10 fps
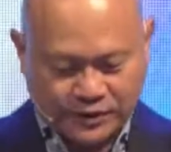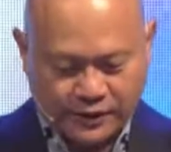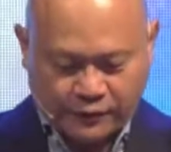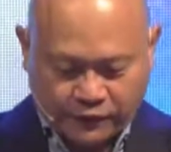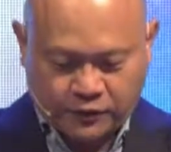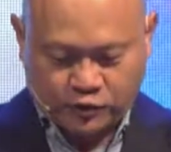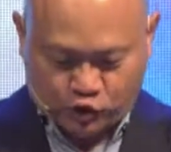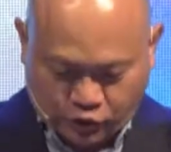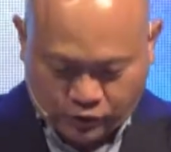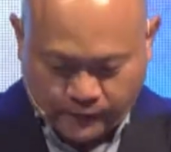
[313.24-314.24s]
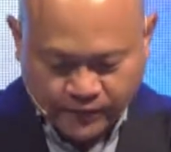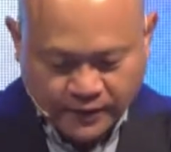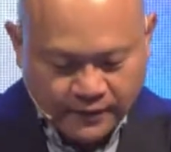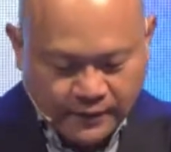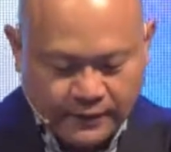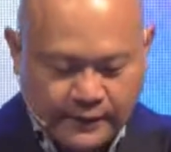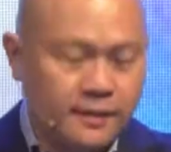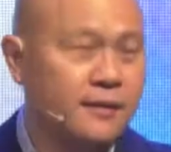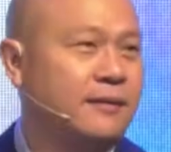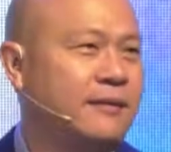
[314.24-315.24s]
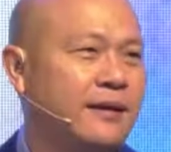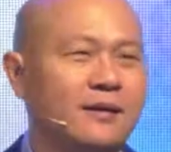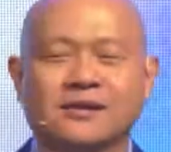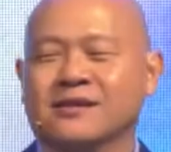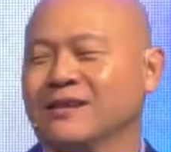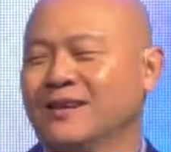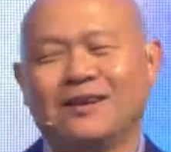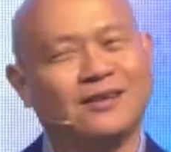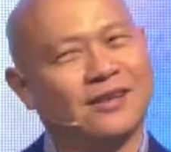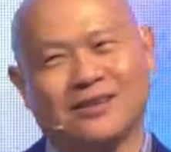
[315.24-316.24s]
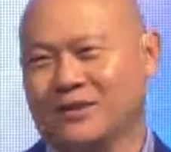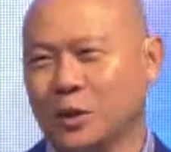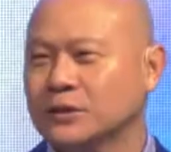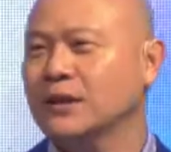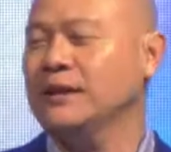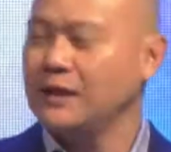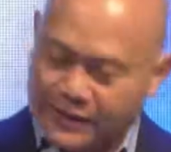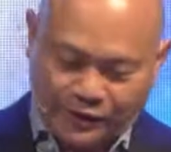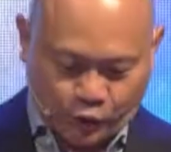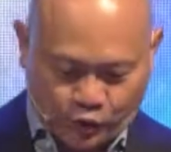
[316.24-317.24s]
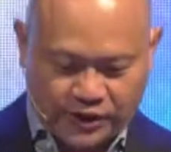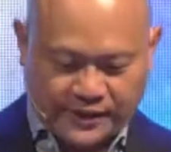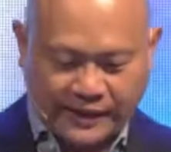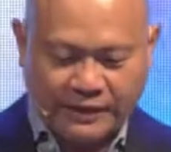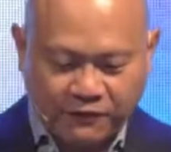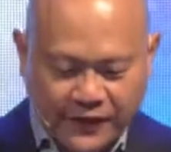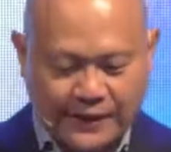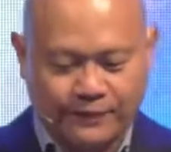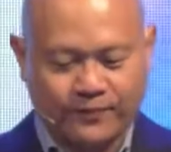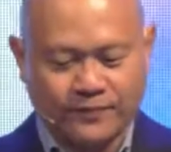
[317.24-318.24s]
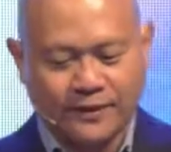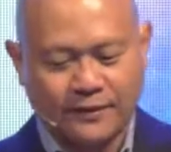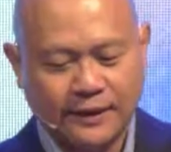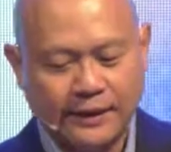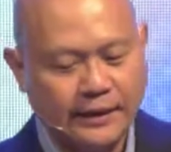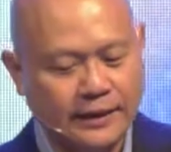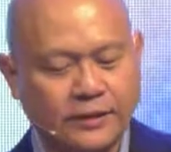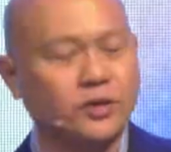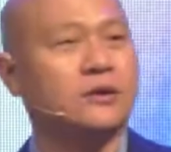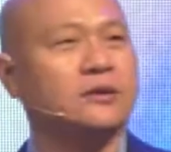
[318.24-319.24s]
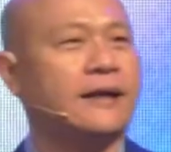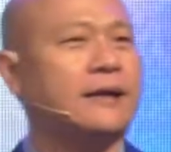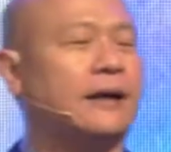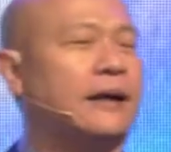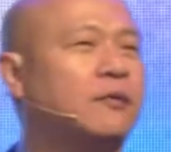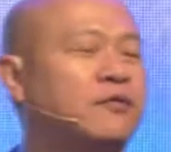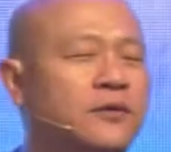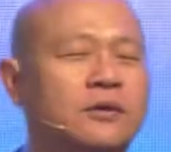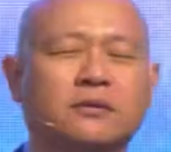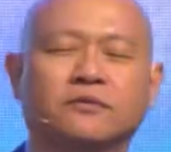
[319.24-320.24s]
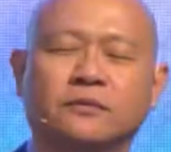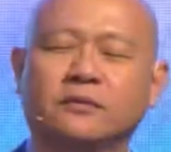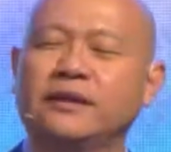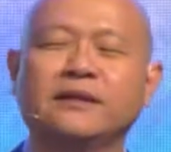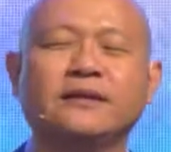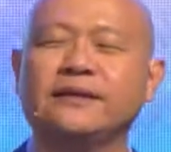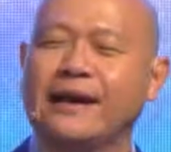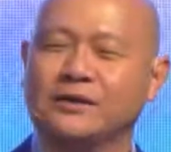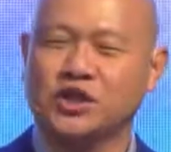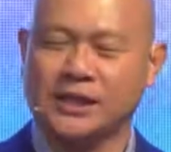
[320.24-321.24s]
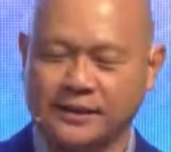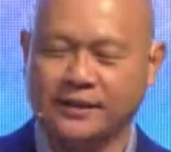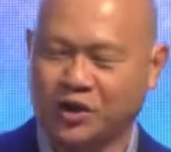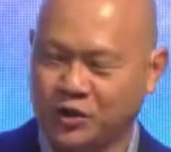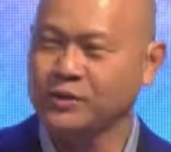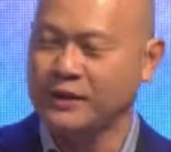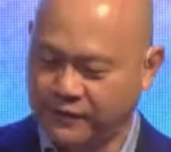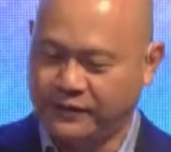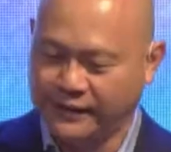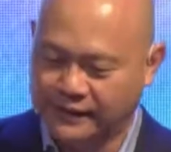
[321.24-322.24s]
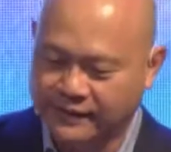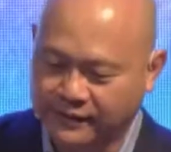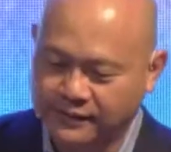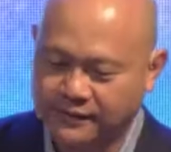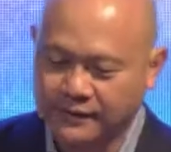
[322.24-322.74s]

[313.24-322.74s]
of control. And that is just totally inaccurate and unfair. Okay, and I know that I'll feel really unjustly accused and very indignant